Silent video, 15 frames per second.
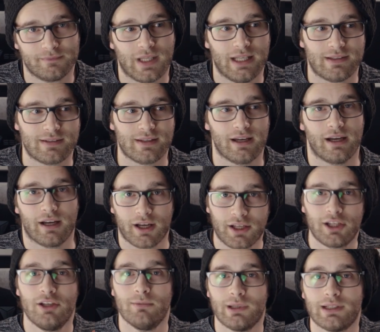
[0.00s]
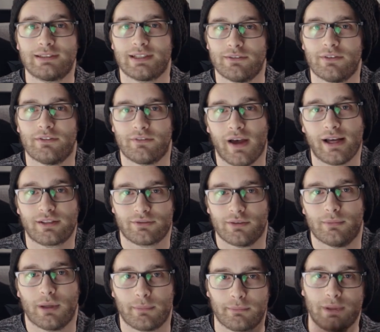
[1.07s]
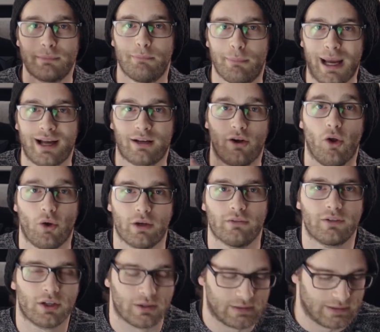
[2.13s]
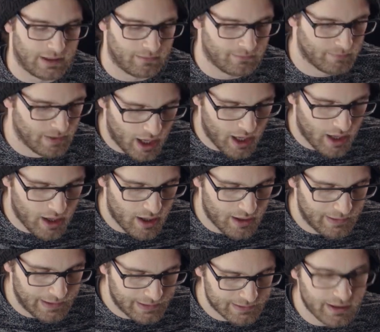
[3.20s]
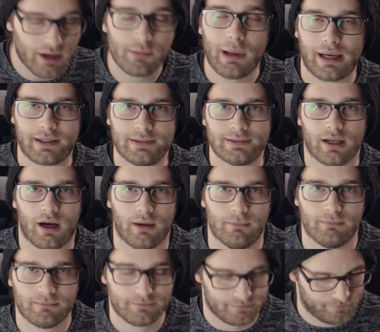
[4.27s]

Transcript: It's uh, cumulative effects from a backlog of content. Uh, let's go back in time.